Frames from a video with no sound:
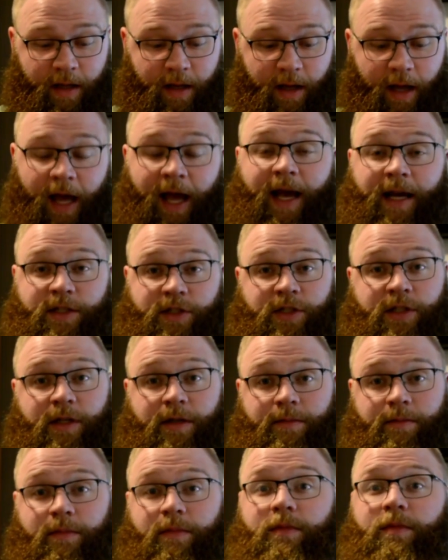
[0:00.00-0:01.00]

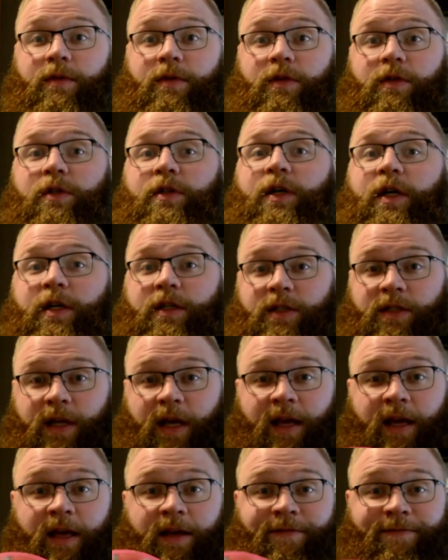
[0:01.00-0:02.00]
Axiom does
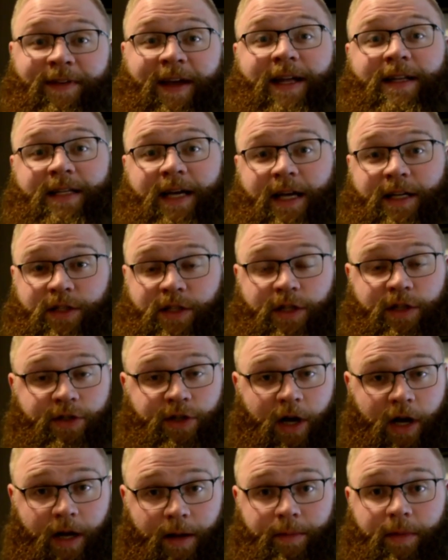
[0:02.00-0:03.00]
a fantastic
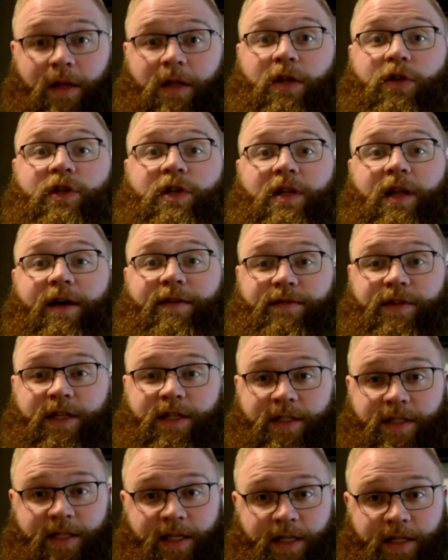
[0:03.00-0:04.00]
job. Love
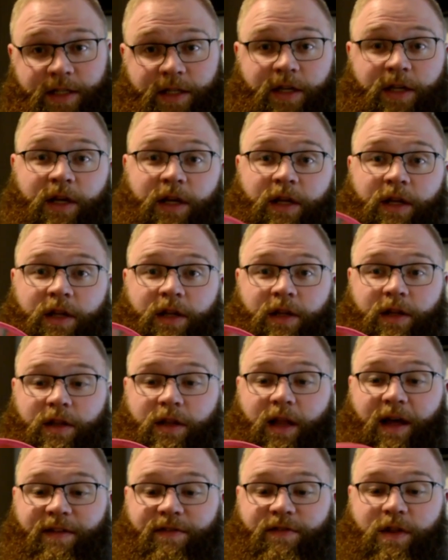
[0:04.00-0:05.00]
this disc.
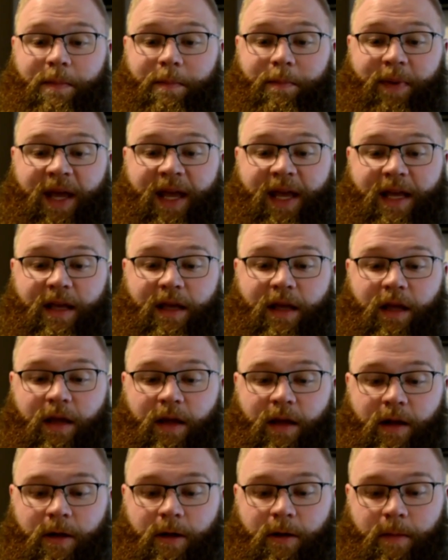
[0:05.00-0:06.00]
Love the pink
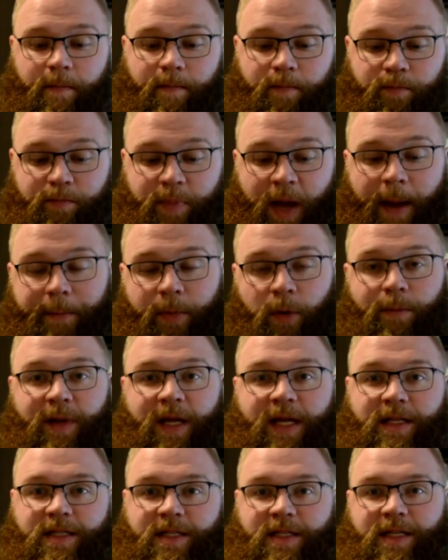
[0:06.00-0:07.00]

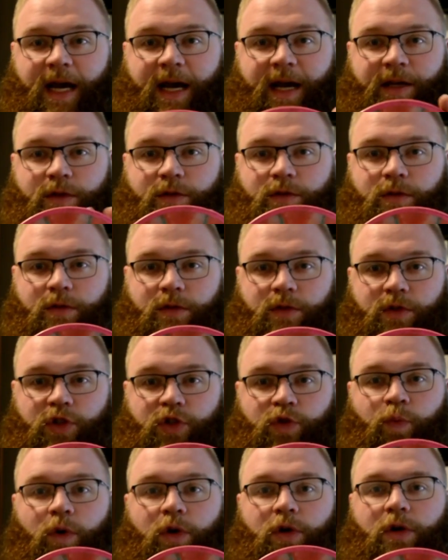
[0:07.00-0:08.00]
peppermint style
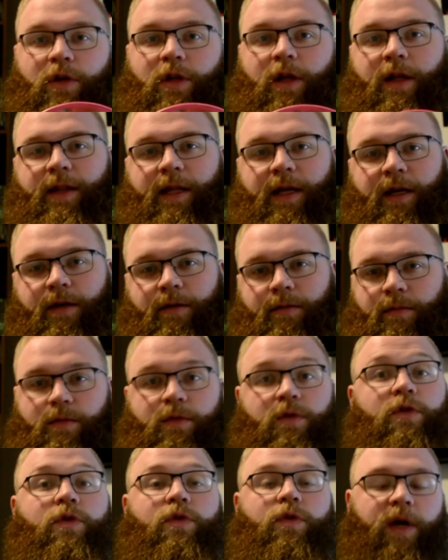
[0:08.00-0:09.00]
swirl on there.
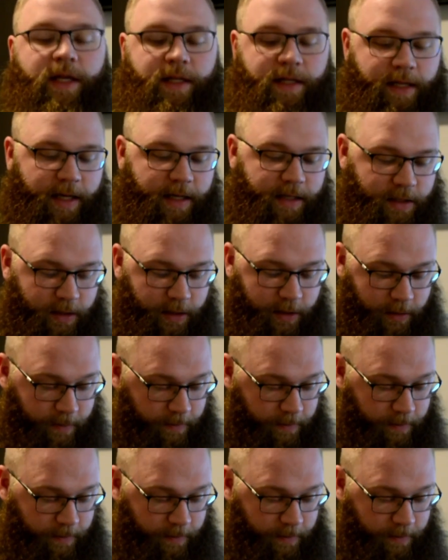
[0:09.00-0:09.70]
Great disc.